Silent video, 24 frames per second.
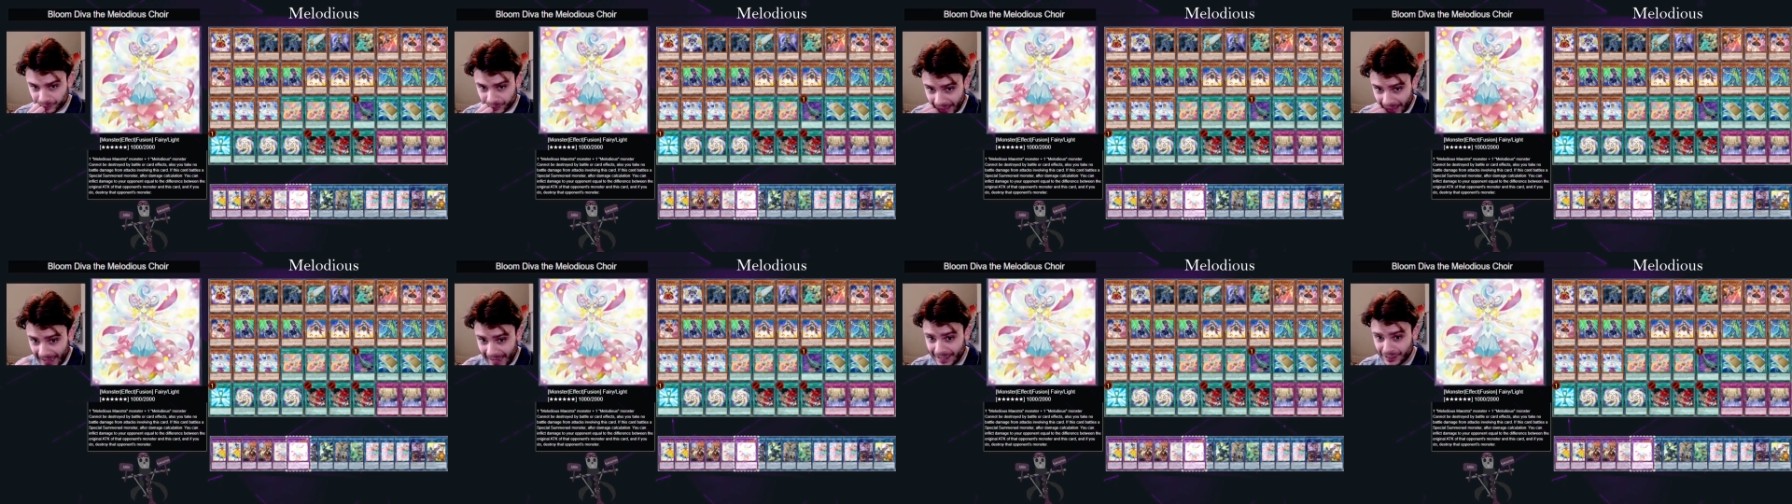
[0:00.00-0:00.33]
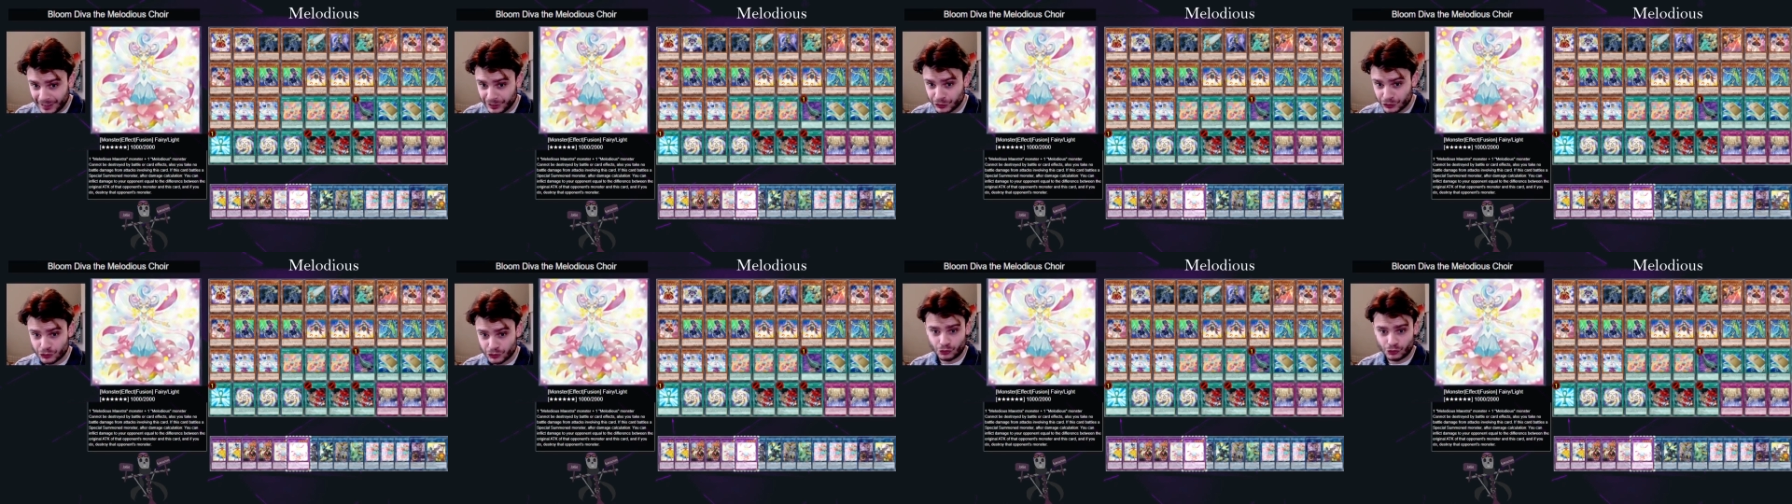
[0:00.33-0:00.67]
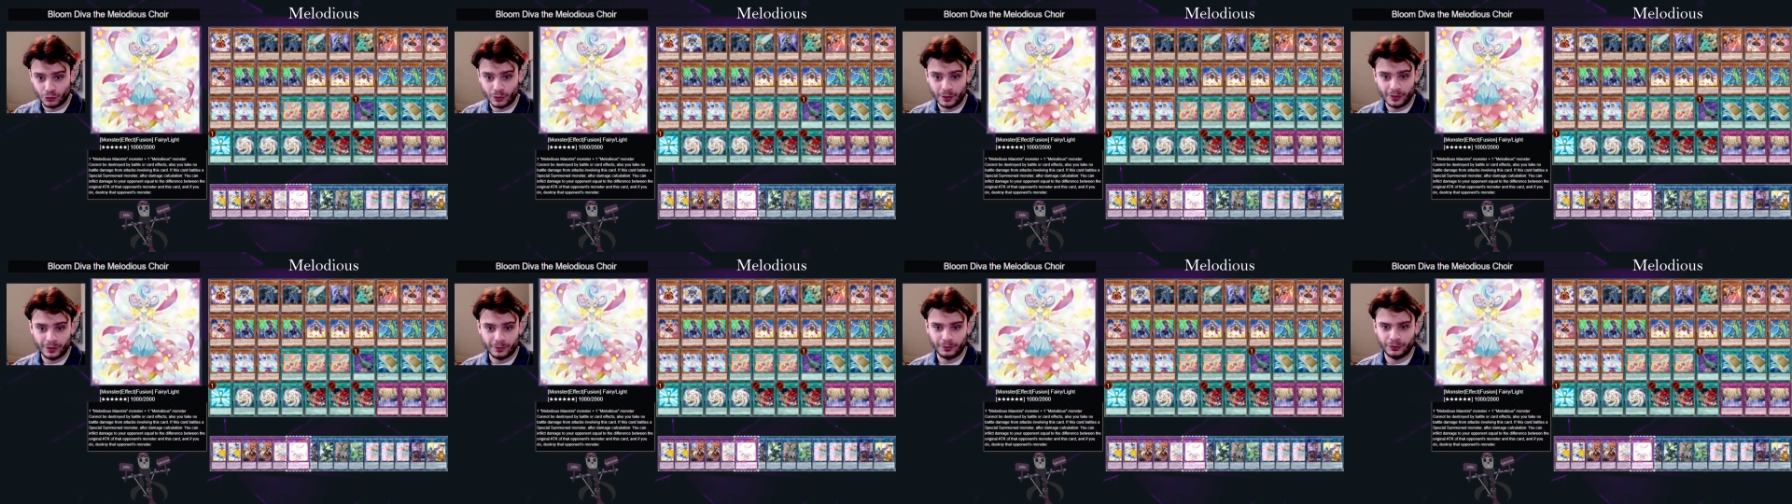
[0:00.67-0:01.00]
and
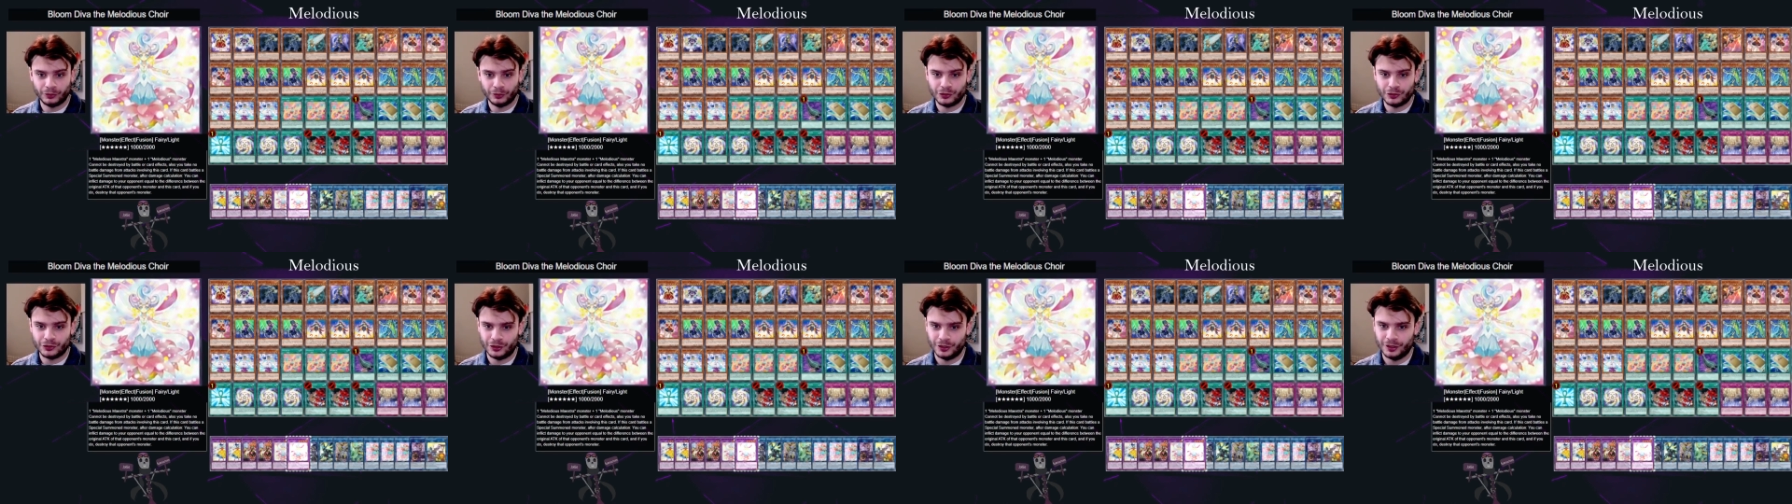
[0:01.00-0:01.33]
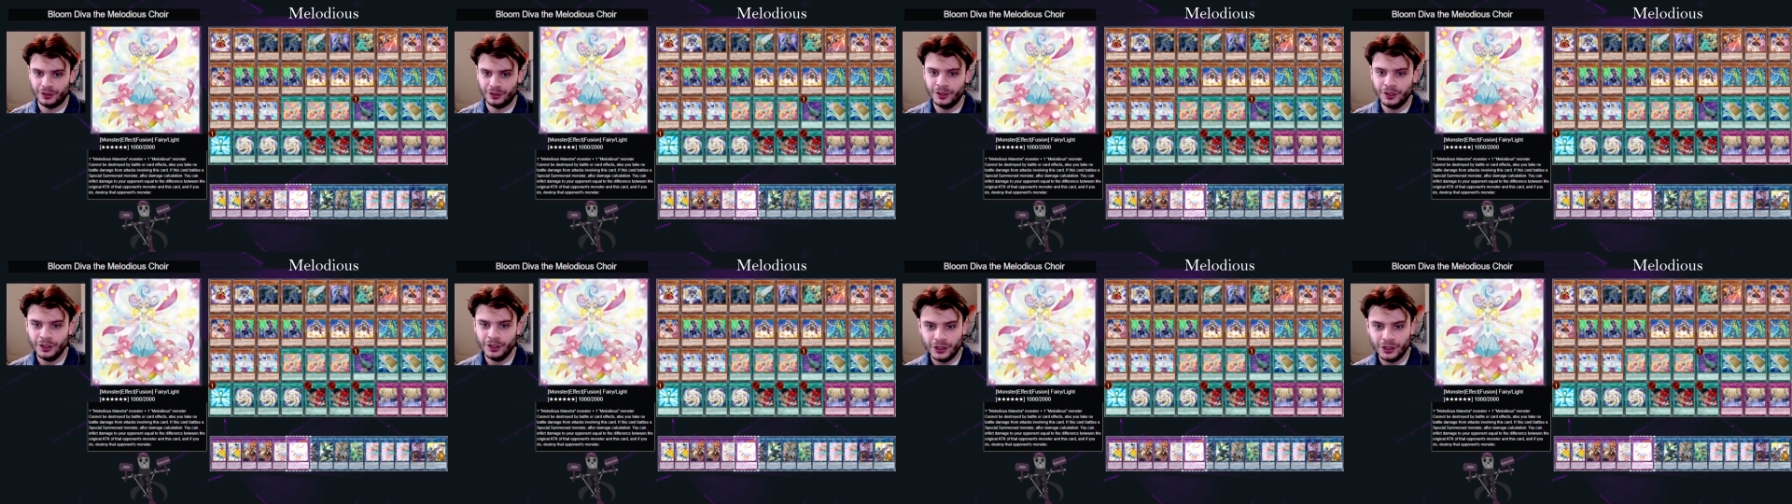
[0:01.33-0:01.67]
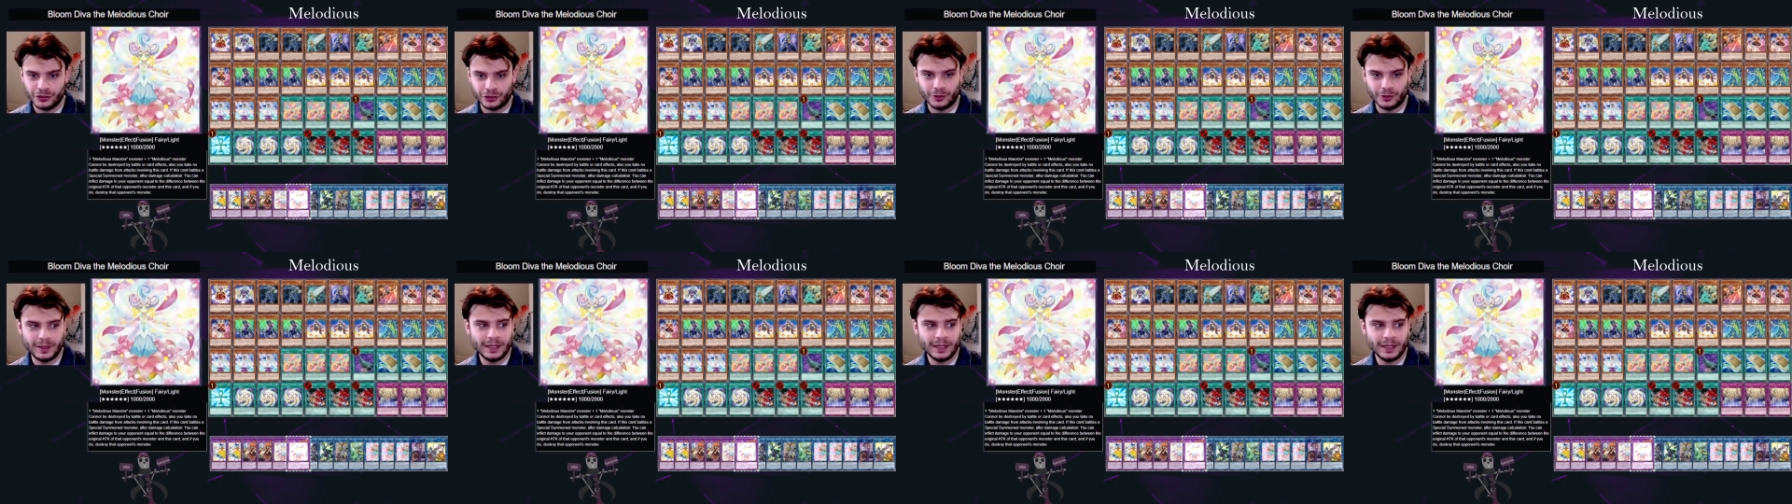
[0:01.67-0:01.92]
destroy the monster. So